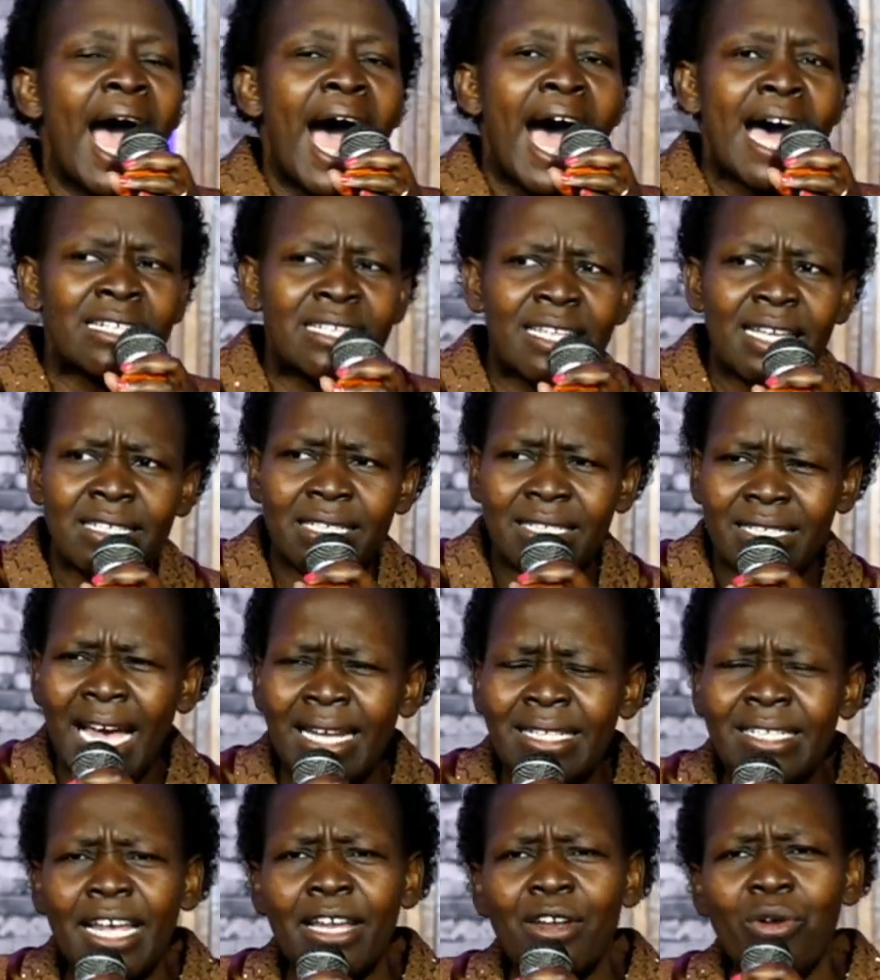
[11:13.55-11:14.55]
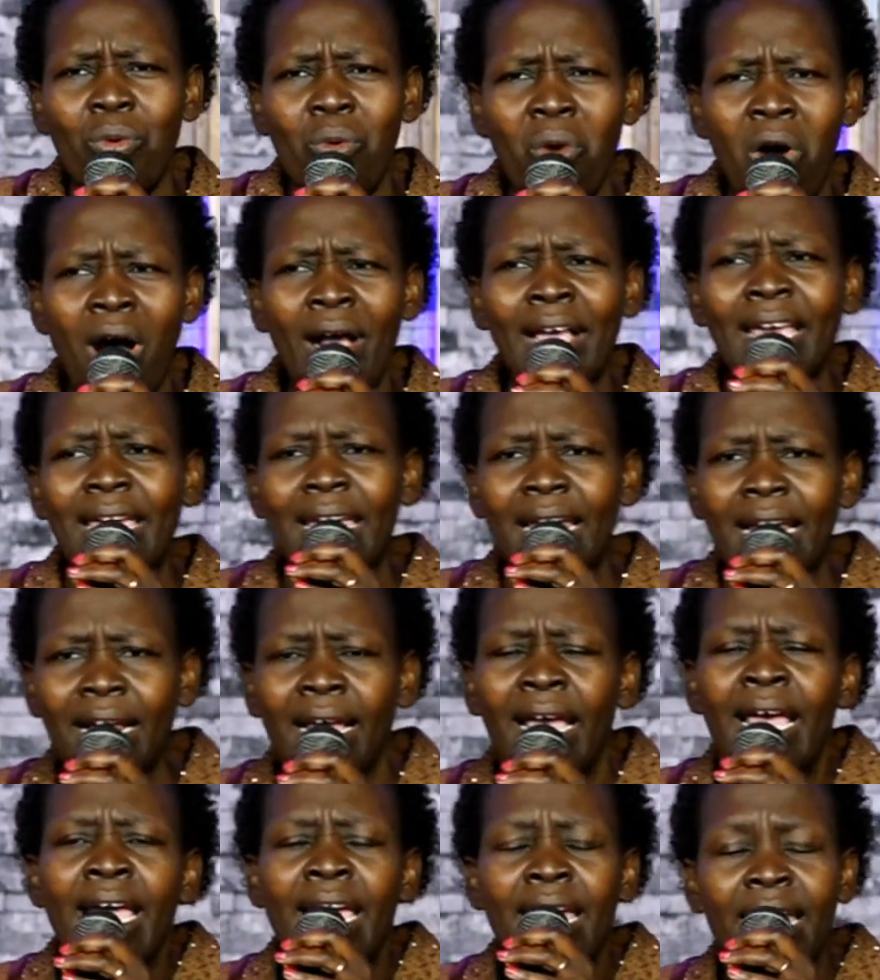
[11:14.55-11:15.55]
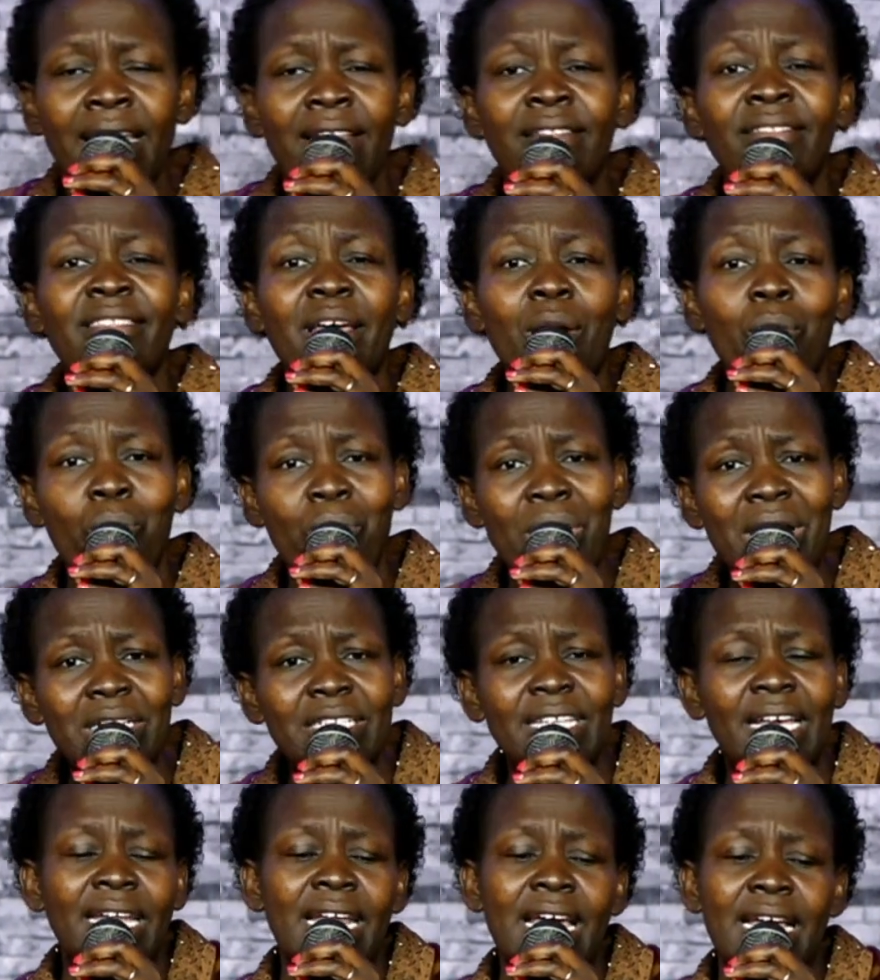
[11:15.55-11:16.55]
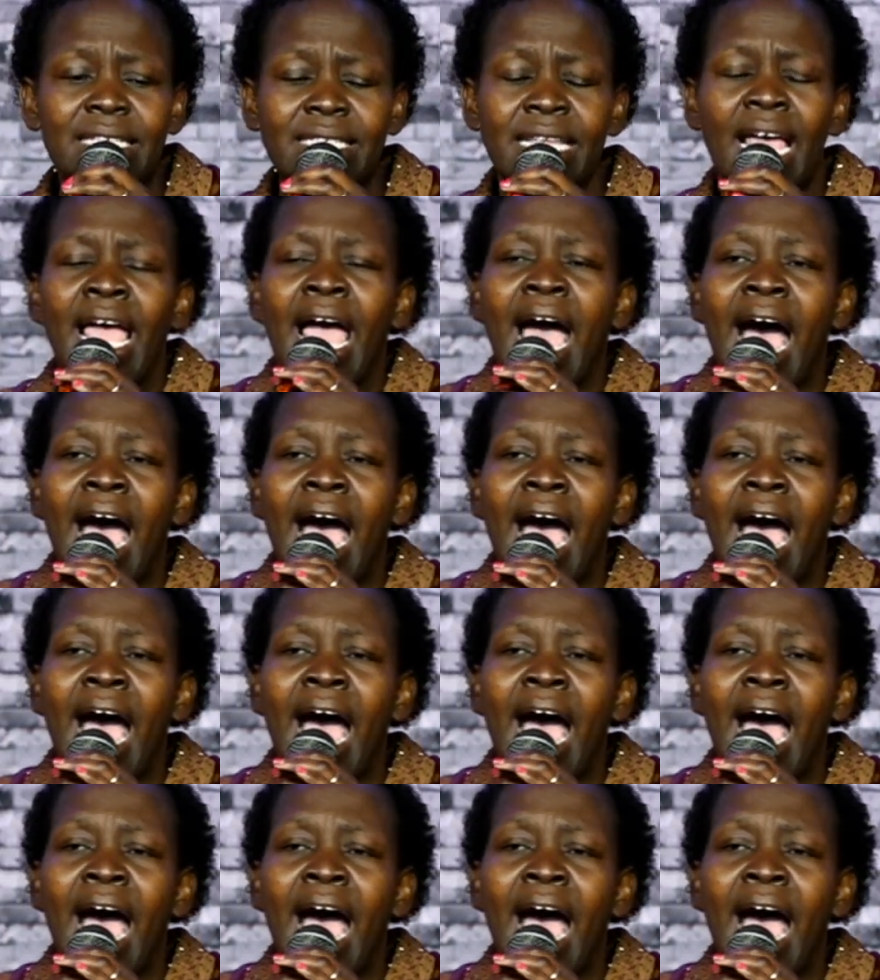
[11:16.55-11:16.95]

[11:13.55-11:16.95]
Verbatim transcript: as they started walking in the wilderness,